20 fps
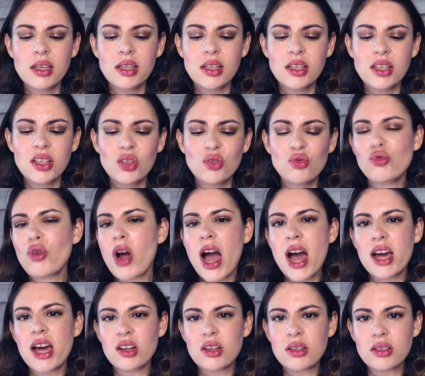
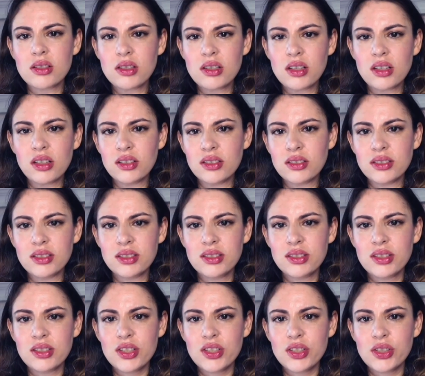radicals
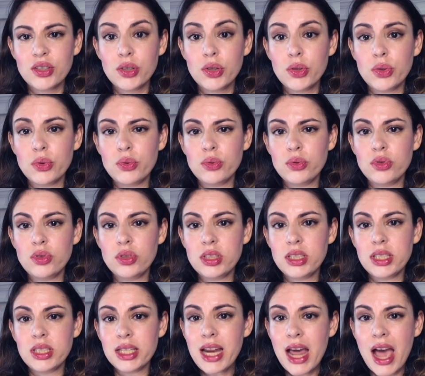who
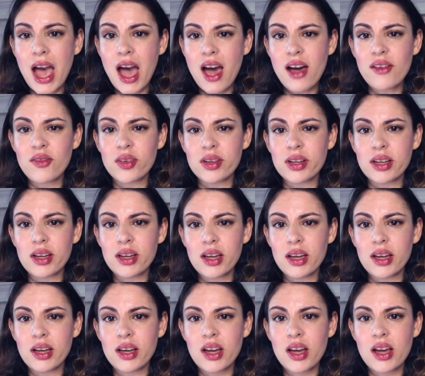did have
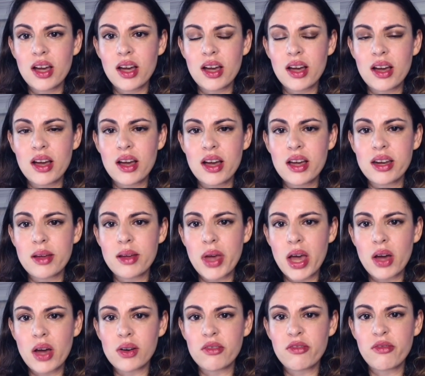an
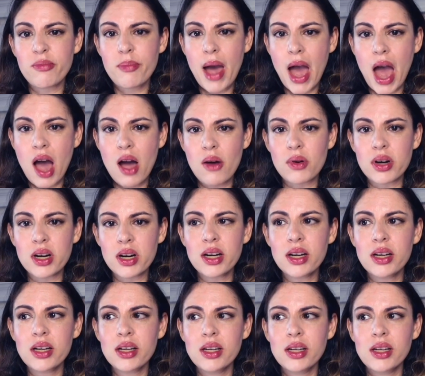amount of power
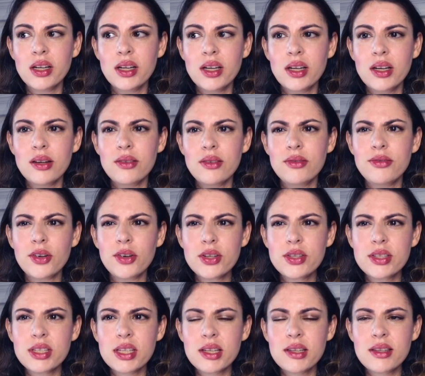
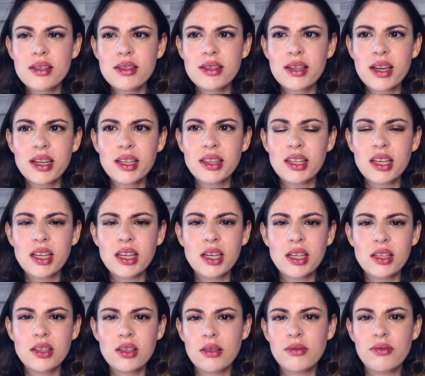versus like the
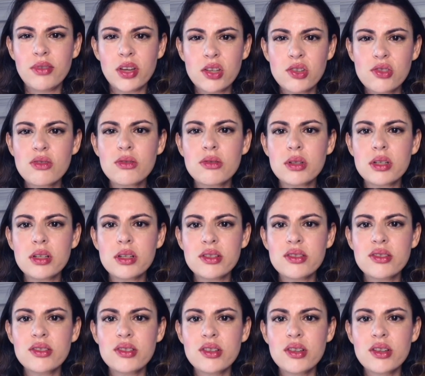
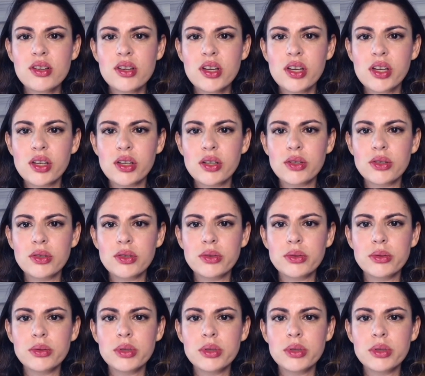individuals who